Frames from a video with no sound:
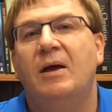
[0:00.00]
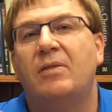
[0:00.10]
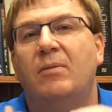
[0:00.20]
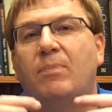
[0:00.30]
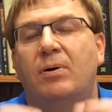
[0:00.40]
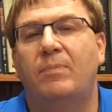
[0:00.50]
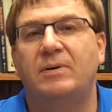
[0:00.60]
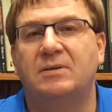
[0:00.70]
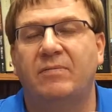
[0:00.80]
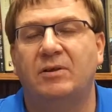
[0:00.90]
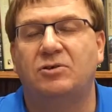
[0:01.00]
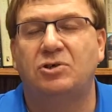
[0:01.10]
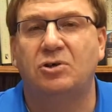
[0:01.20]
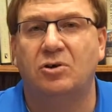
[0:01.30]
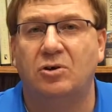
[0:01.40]
The purpose of the
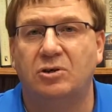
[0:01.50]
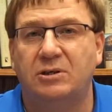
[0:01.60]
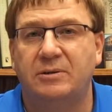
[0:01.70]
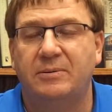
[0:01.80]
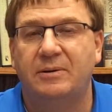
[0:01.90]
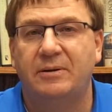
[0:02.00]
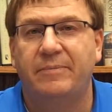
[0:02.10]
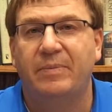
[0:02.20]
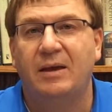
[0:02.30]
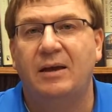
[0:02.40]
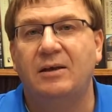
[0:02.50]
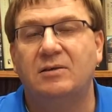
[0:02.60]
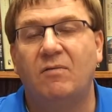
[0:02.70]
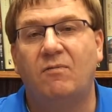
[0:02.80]
church is